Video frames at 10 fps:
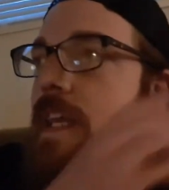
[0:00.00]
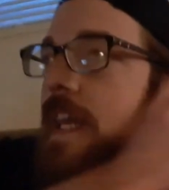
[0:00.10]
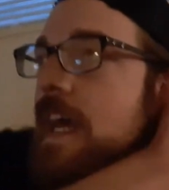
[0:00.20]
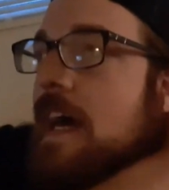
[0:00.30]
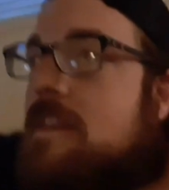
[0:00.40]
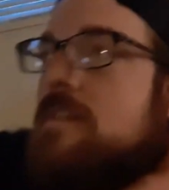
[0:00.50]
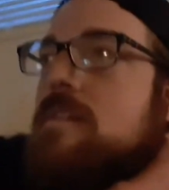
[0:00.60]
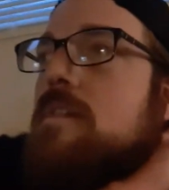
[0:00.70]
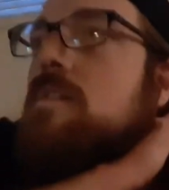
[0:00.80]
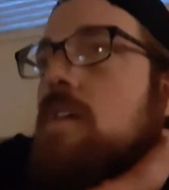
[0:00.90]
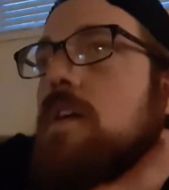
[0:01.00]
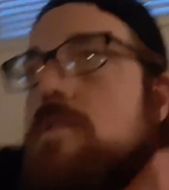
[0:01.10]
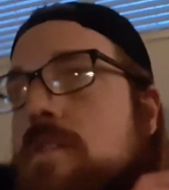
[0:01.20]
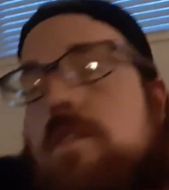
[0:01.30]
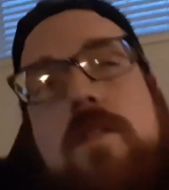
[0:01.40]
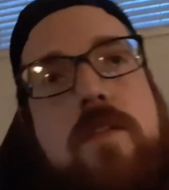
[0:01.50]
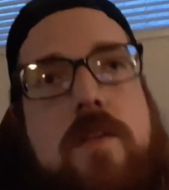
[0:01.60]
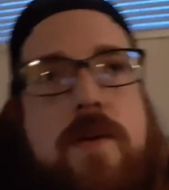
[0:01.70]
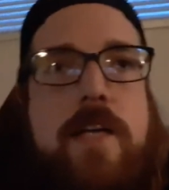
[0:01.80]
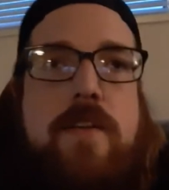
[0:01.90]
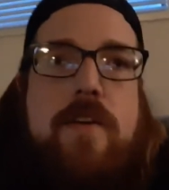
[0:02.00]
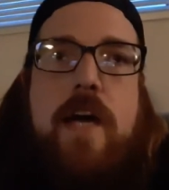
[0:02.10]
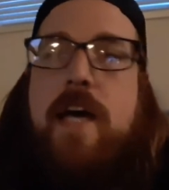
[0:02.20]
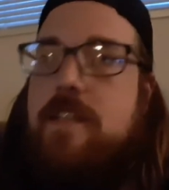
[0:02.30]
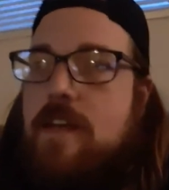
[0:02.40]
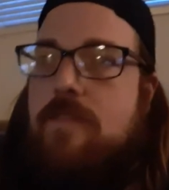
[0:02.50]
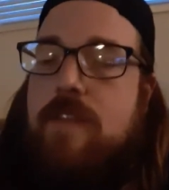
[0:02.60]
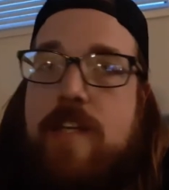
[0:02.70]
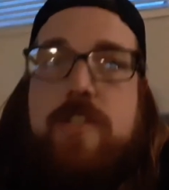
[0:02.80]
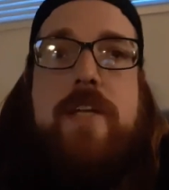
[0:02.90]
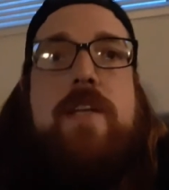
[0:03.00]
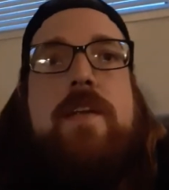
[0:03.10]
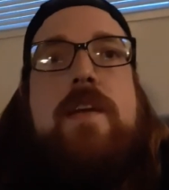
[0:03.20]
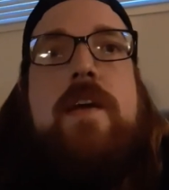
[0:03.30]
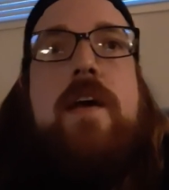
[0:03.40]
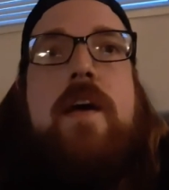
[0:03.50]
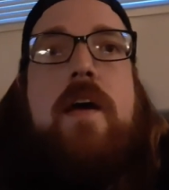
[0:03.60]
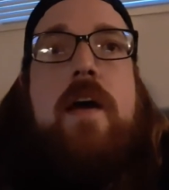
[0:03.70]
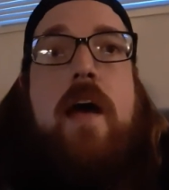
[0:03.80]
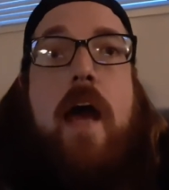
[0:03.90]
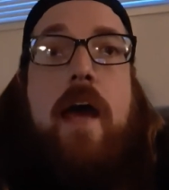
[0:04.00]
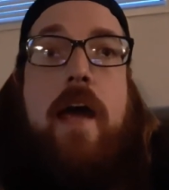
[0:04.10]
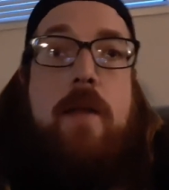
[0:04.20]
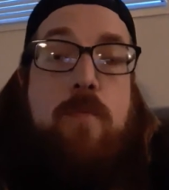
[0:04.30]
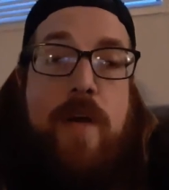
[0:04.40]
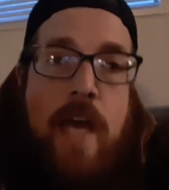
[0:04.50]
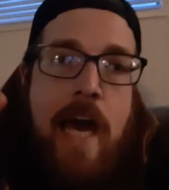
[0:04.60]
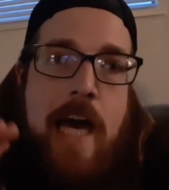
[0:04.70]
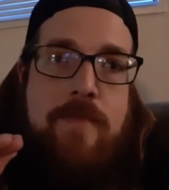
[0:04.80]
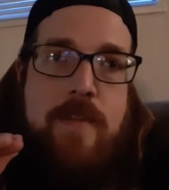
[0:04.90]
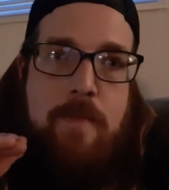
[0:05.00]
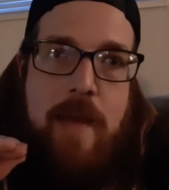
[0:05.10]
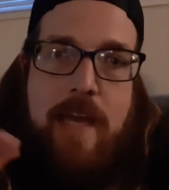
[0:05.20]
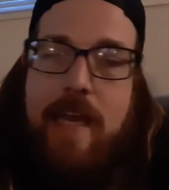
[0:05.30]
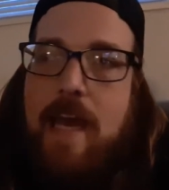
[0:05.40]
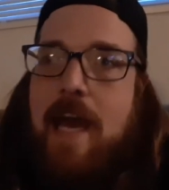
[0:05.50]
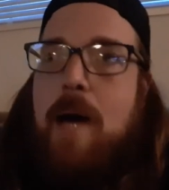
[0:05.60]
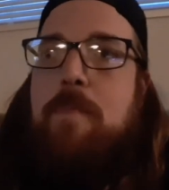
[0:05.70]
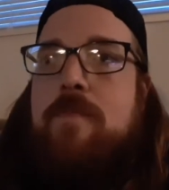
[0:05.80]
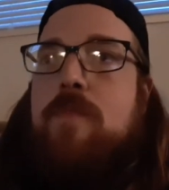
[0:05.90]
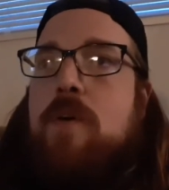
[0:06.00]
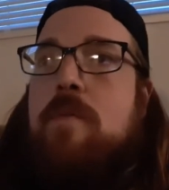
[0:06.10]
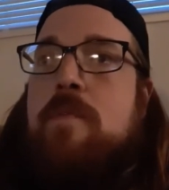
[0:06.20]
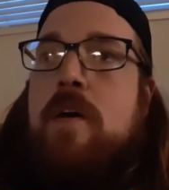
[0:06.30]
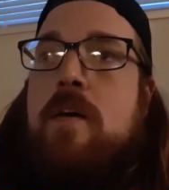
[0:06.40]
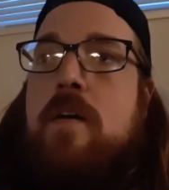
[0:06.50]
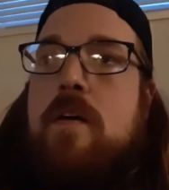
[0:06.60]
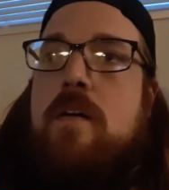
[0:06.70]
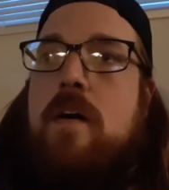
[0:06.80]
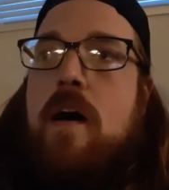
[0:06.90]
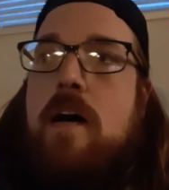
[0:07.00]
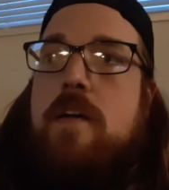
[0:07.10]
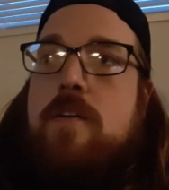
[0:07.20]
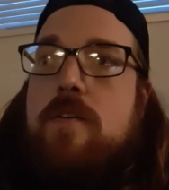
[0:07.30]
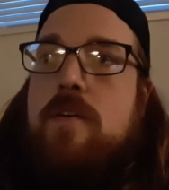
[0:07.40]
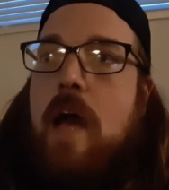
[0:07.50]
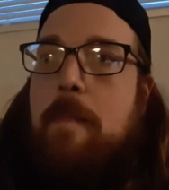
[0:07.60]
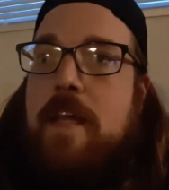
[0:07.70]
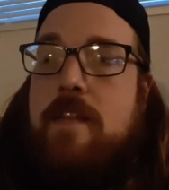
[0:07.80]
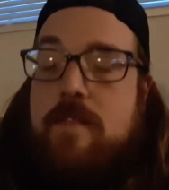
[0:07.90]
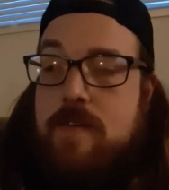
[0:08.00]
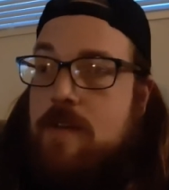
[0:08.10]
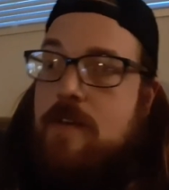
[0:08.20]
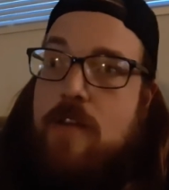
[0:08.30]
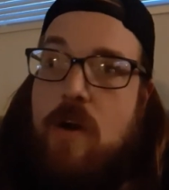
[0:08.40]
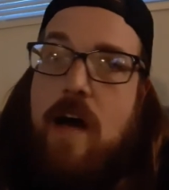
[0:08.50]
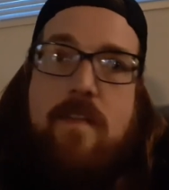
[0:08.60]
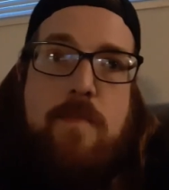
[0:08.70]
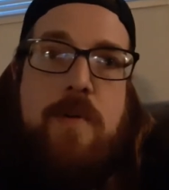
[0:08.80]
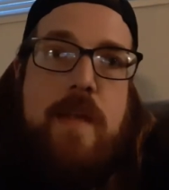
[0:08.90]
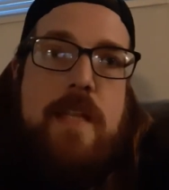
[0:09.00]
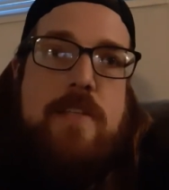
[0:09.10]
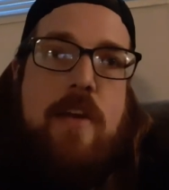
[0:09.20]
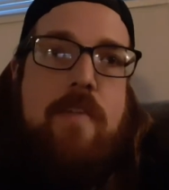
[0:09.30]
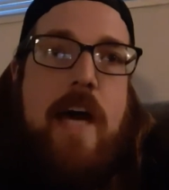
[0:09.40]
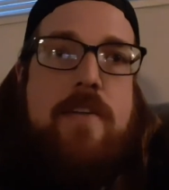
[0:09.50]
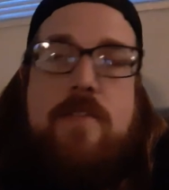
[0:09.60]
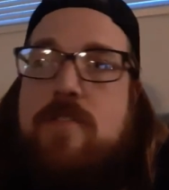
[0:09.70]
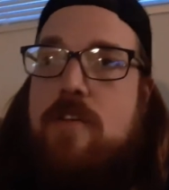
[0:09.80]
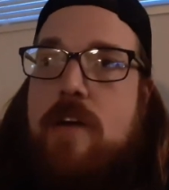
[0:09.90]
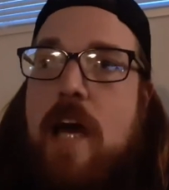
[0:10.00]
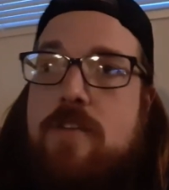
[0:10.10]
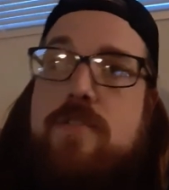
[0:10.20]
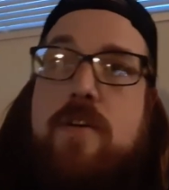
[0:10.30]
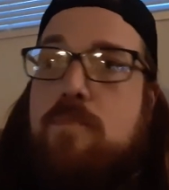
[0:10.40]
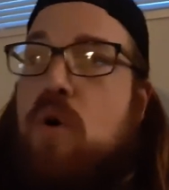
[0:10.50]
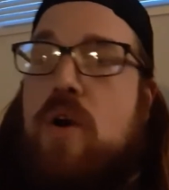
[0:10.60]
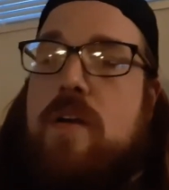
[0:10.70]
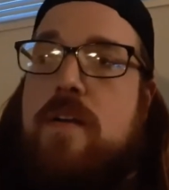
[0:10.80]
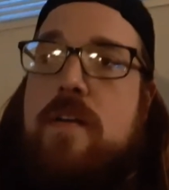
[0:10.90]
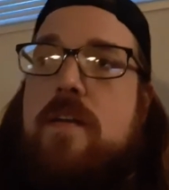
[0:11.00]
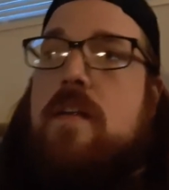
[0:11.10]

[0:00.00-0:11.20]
He has, you know, the director has a vision. And we have to make it happen for him. You don't have a movie unless you have actors. So your actors are important.